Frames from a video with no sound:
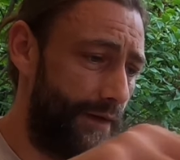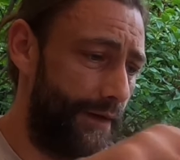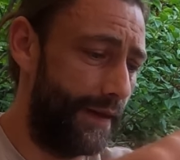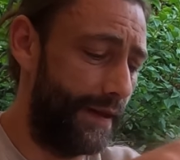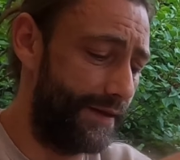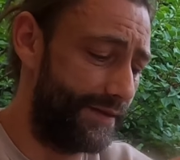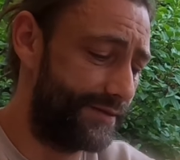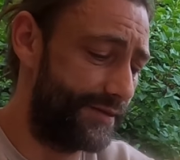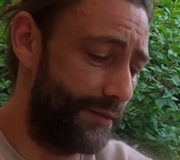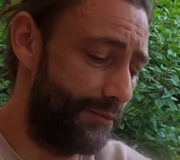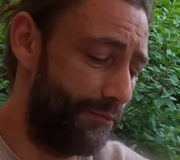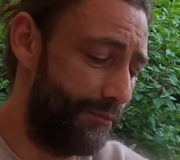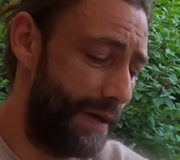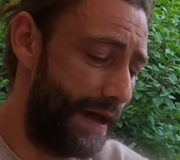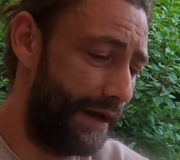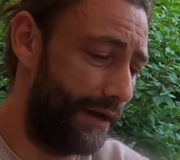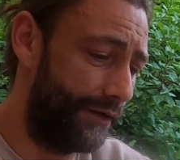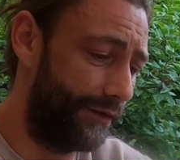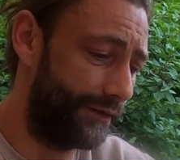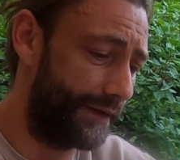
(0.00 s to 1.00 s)
then some
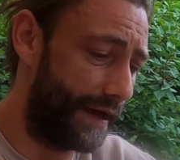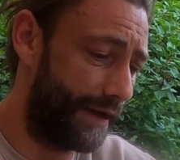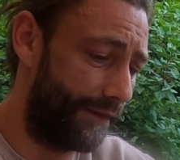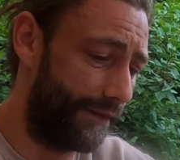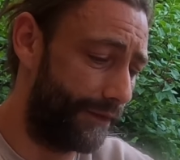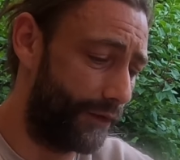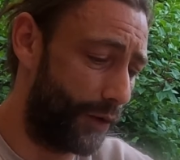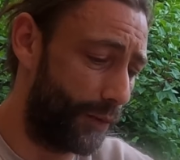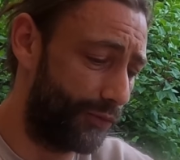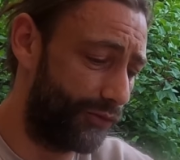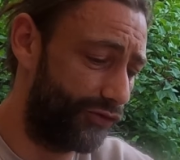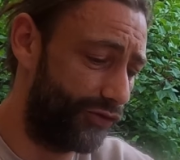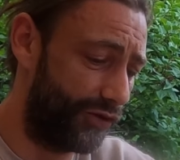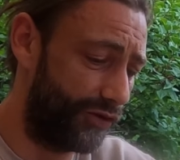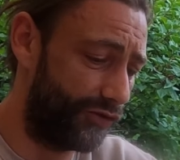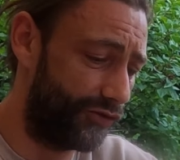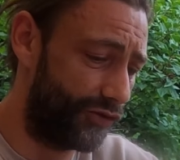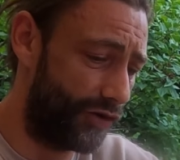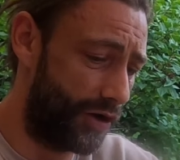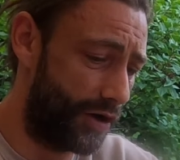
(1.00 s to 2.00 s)
melon down the
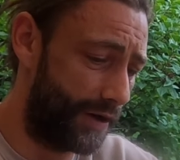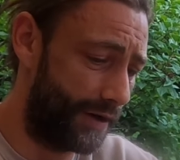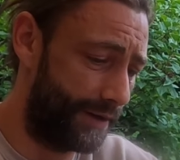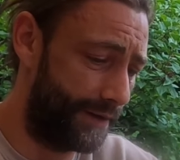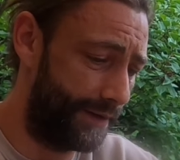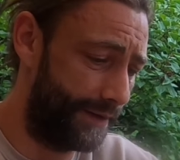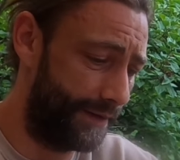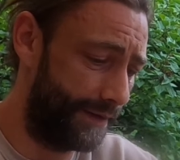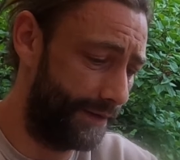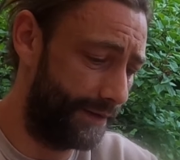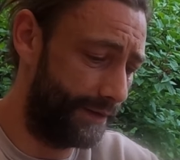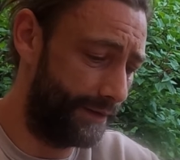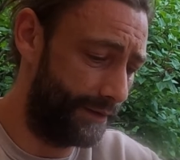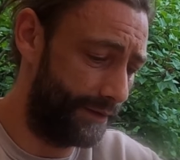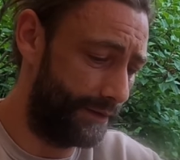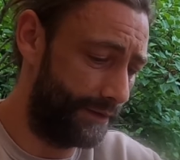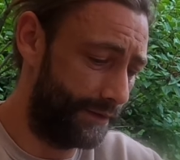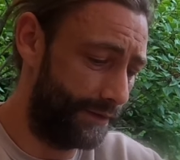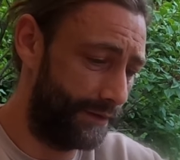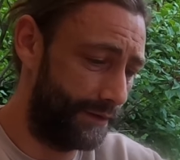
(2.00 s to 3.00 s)
opposite side.
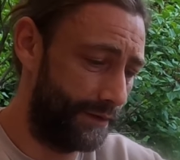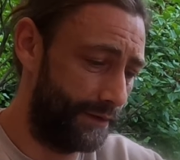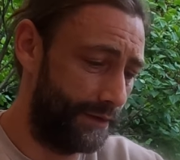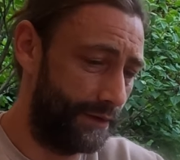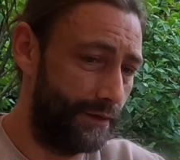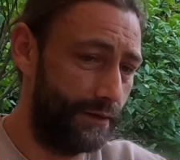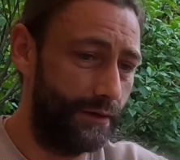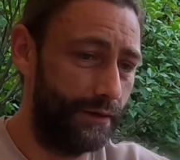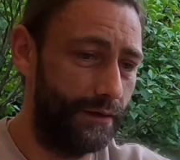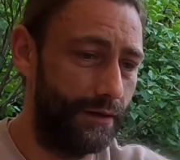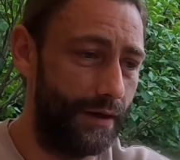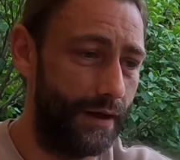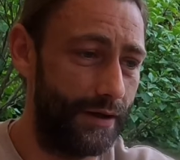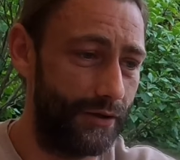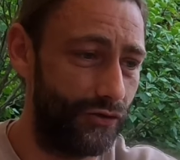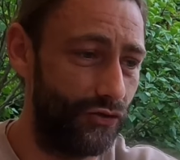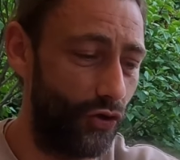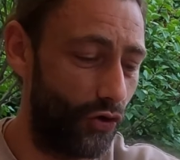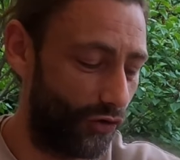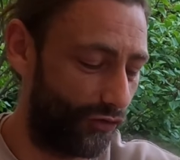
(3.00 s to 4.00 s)

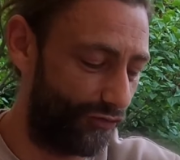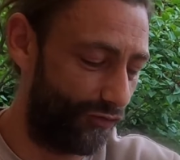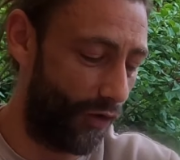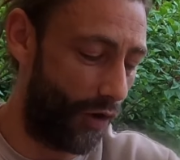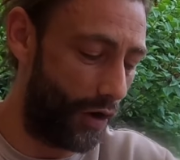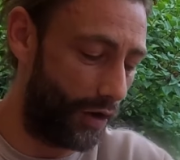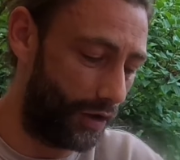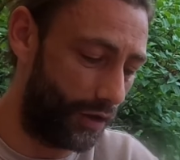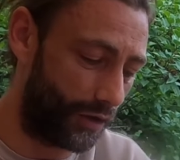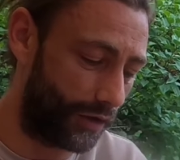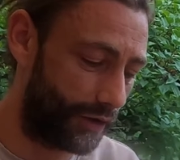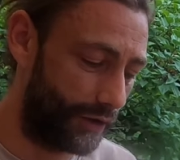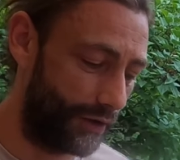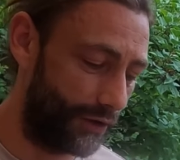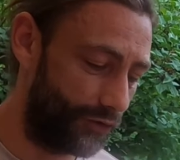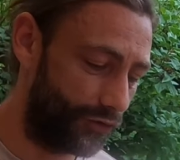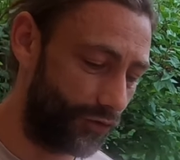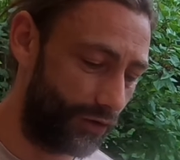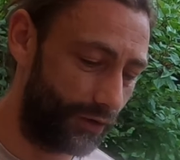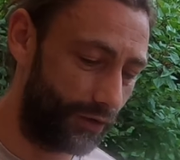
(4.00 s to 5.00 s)
That's not as fine looking
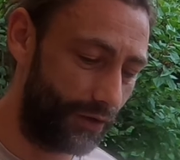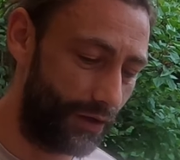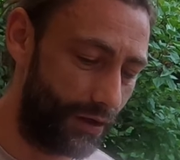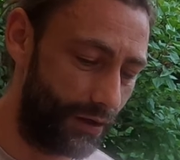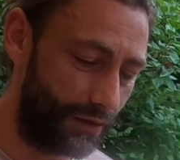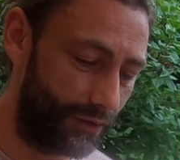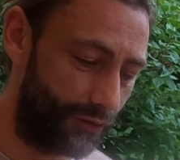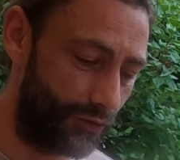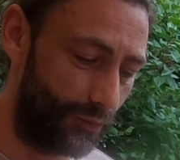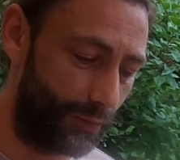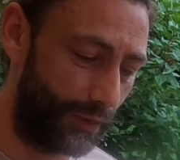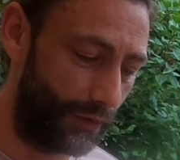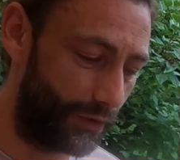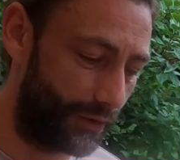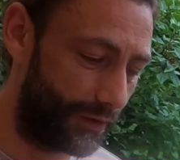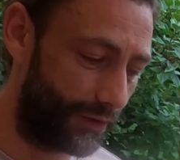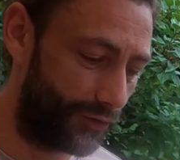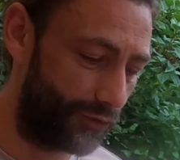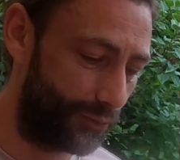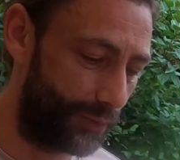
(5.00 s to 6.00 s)
as I'd like, to be
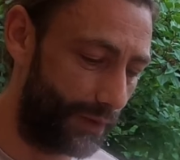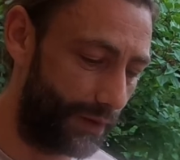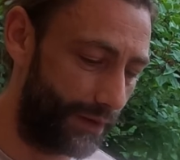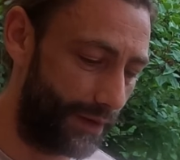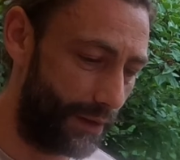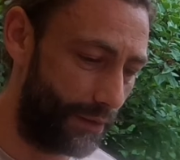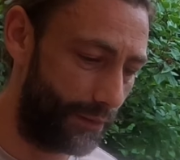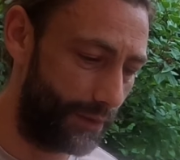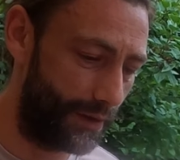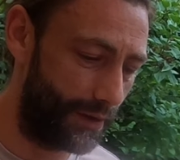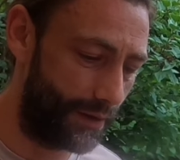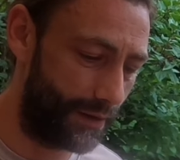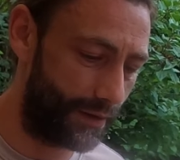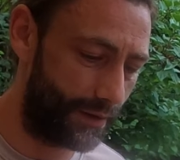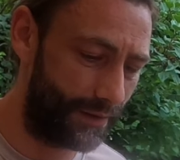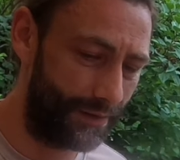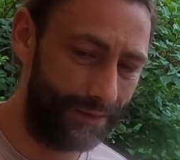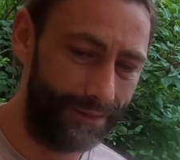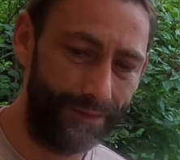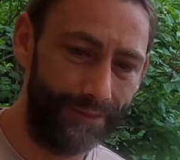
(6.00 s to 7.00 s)
honest, but there we are.
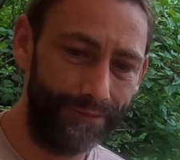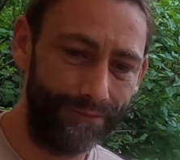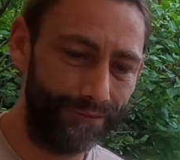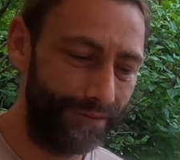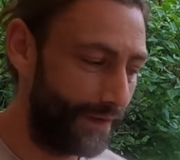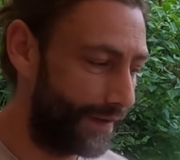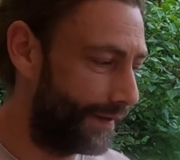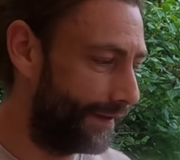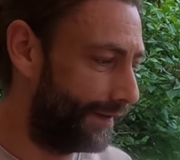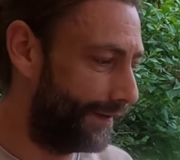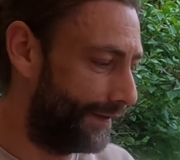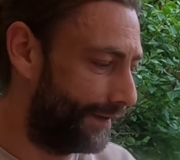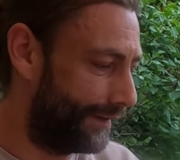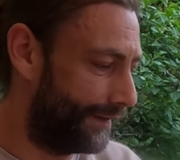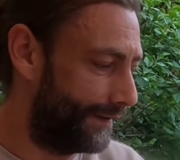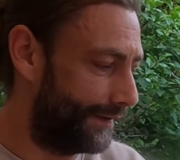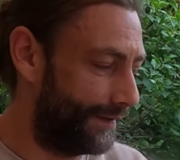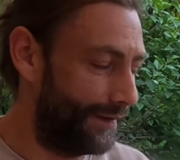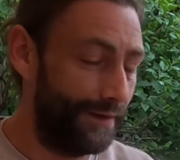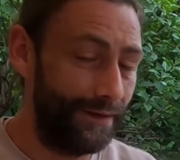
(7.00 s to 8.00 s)

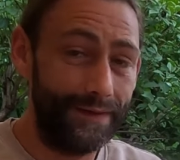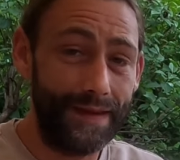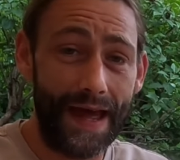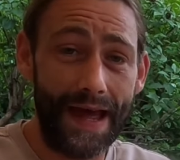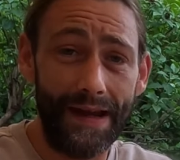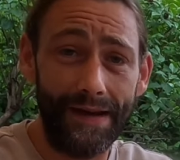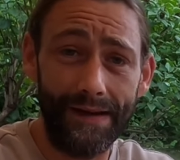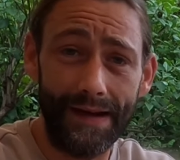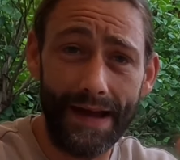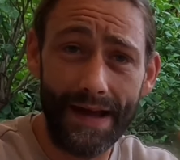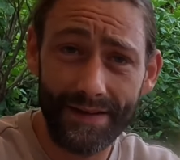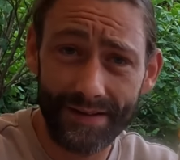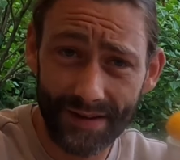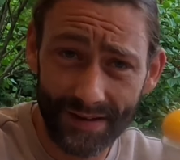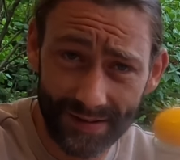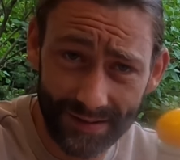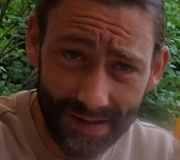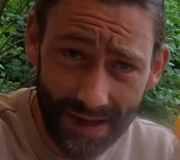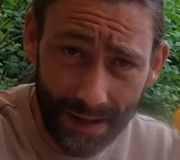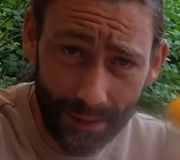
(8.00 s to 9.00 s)
Then, as
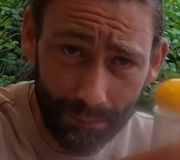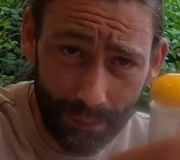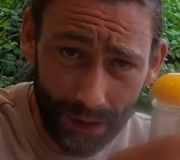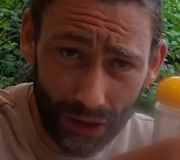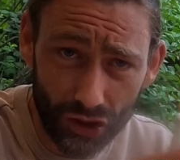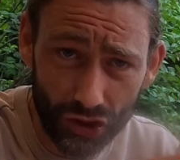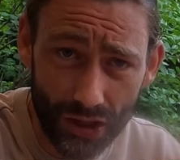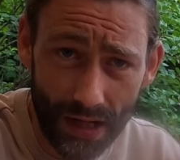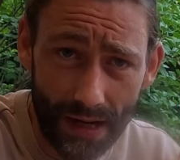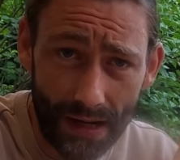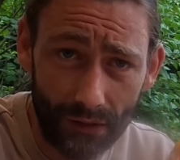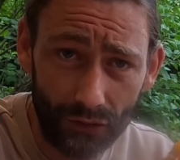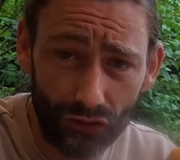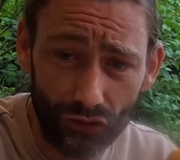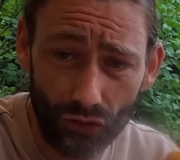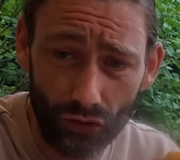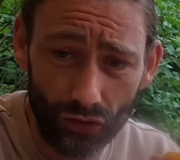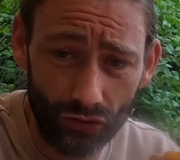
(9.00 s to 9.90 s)
I said, big shout out to